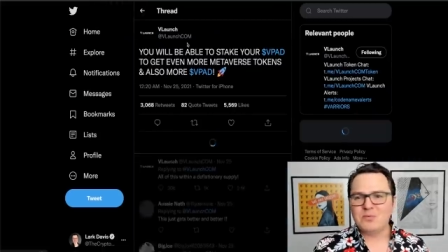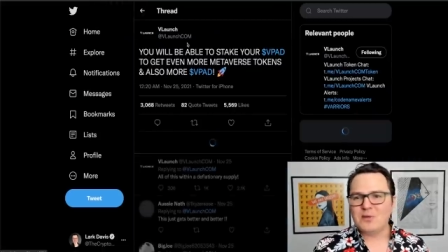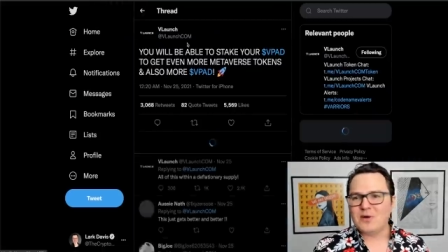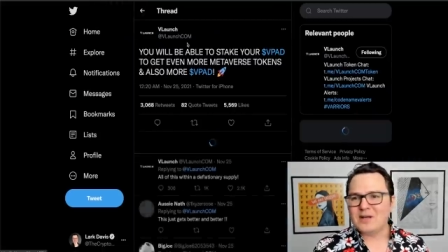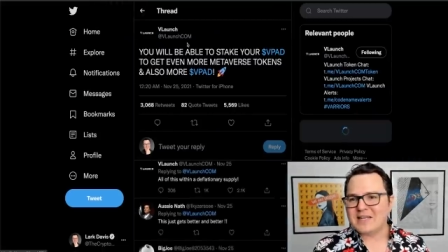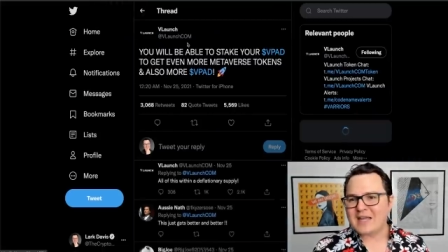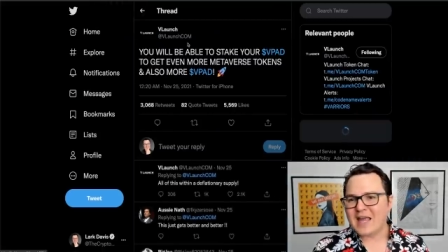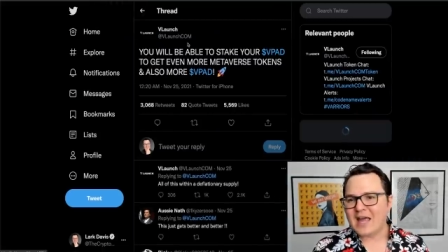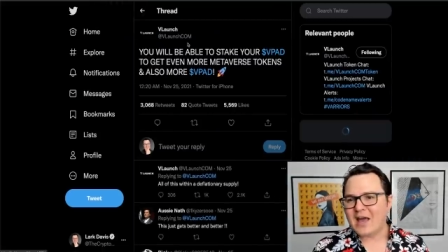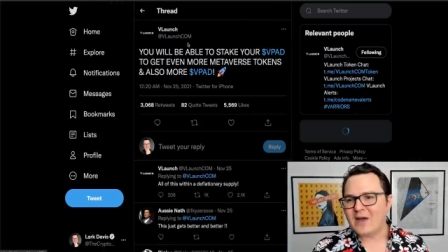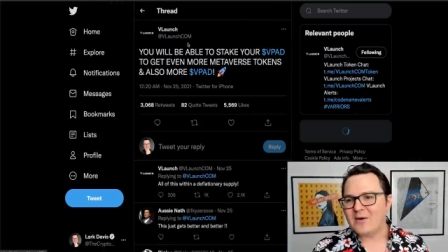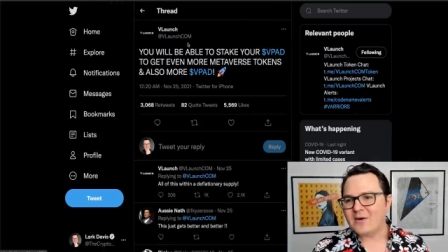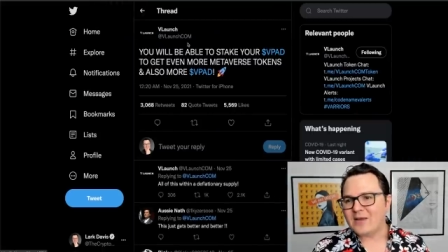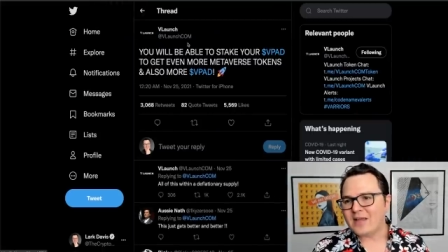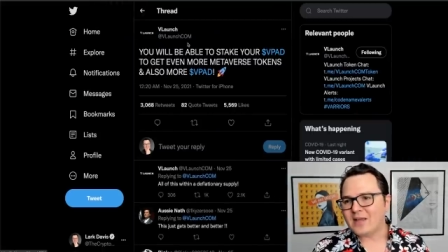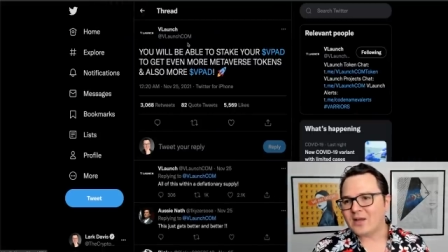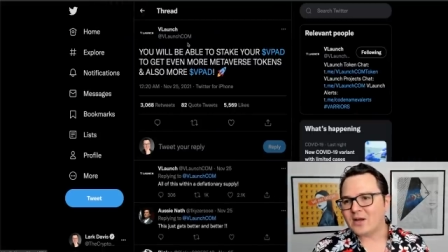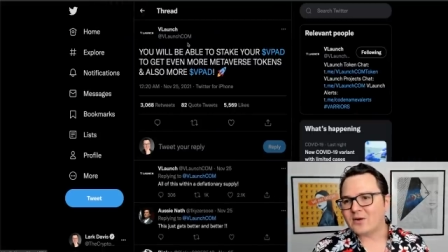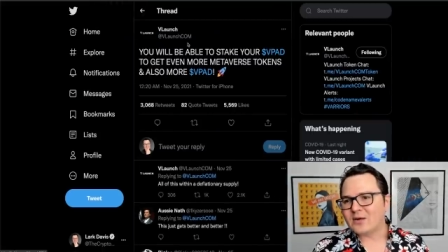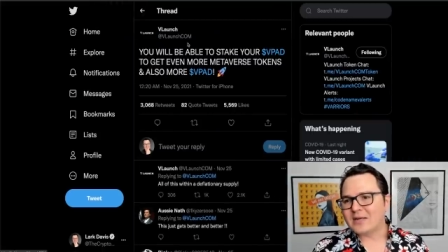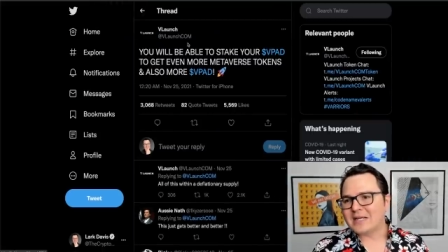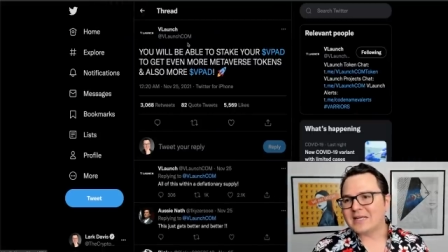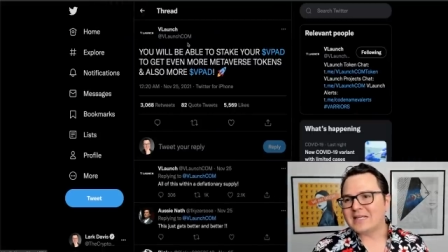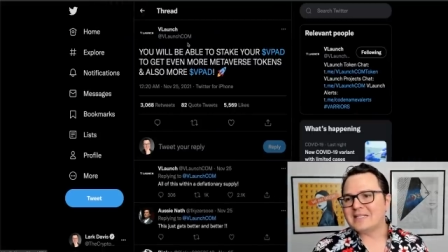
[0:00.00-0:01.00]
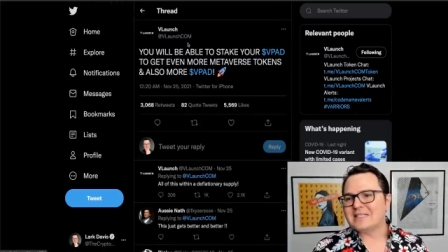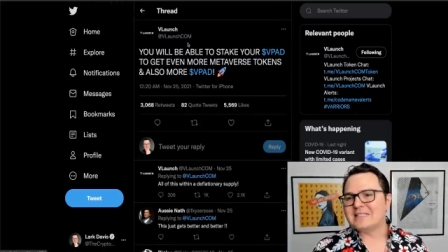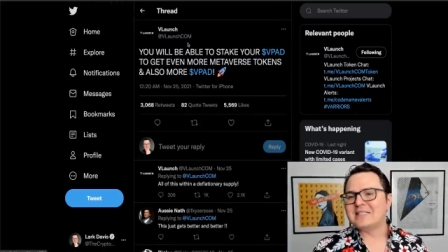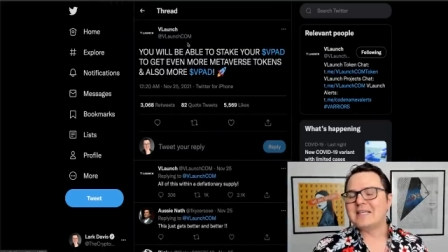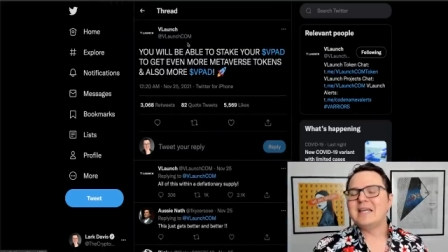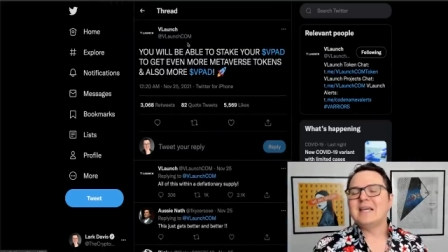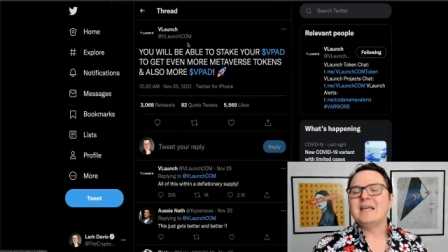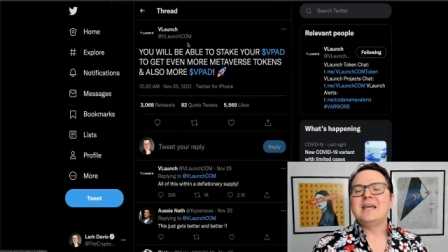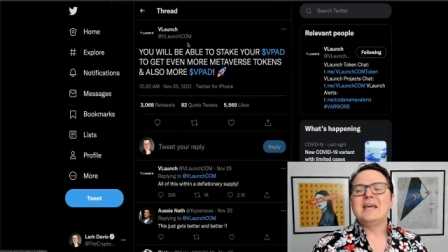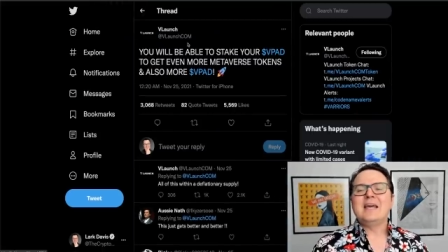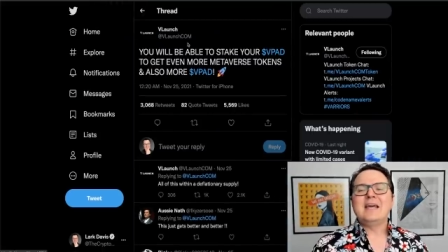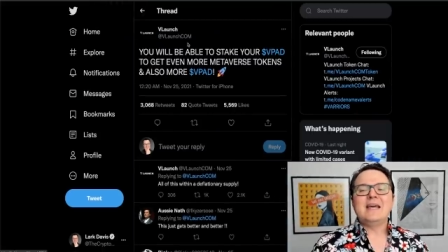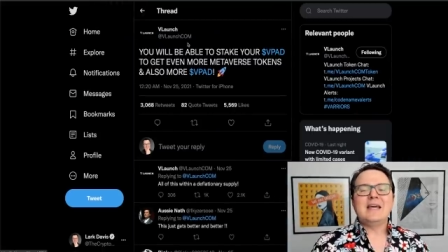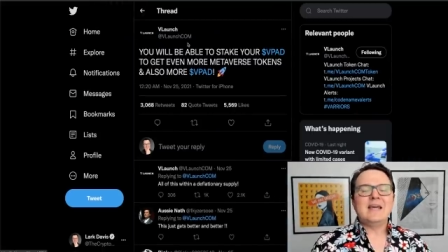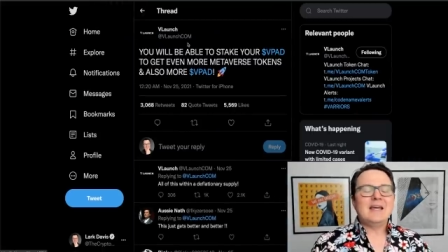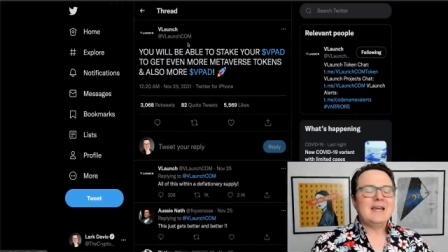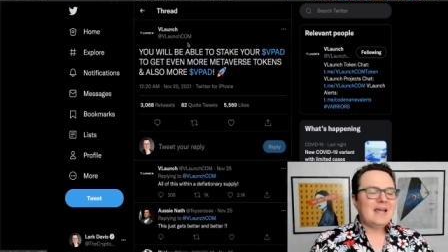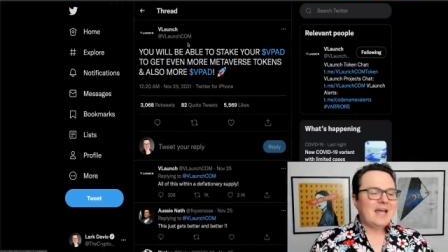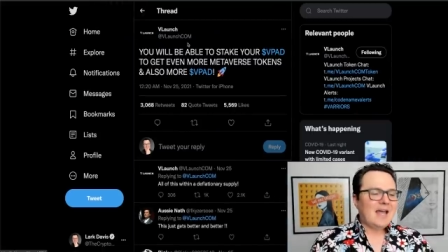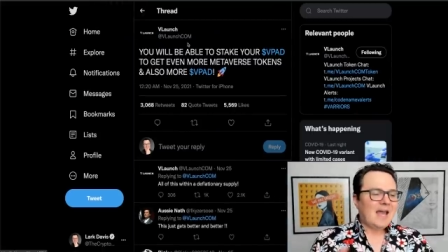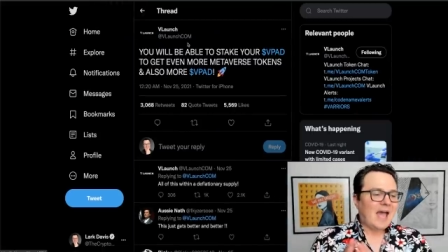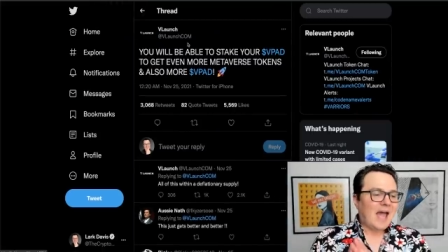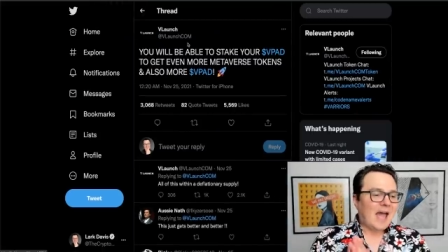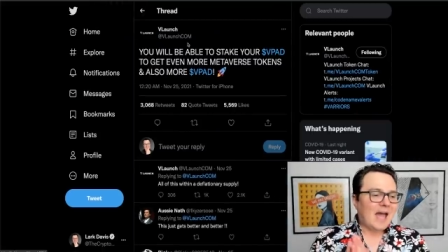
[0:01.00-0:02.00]
pointing out here is
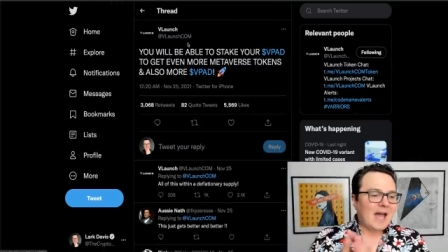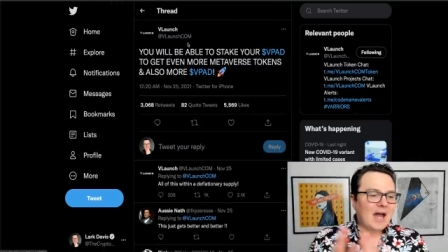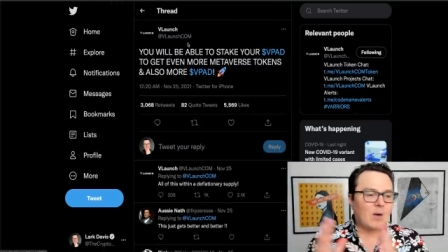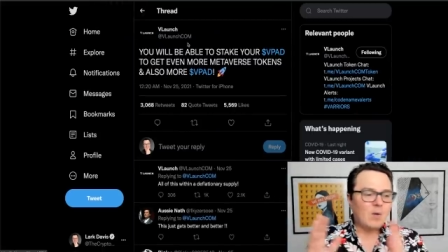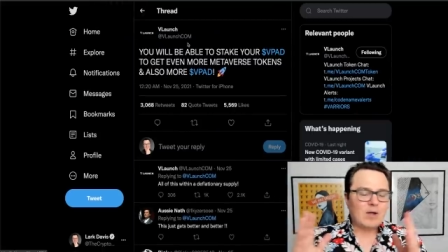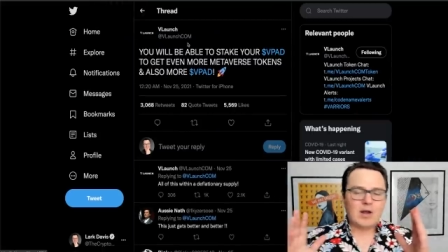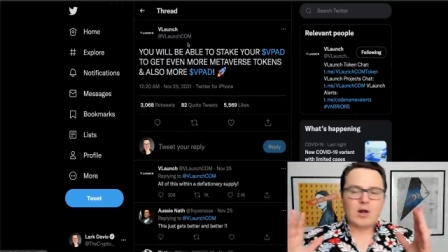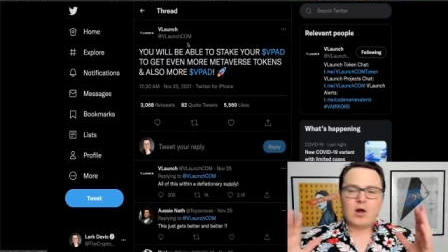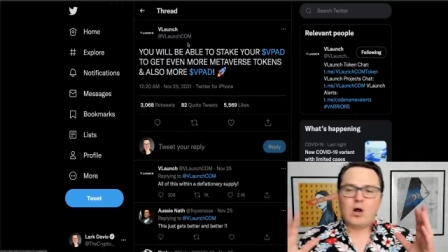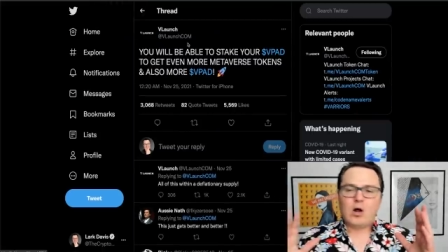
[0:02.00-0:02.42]
how it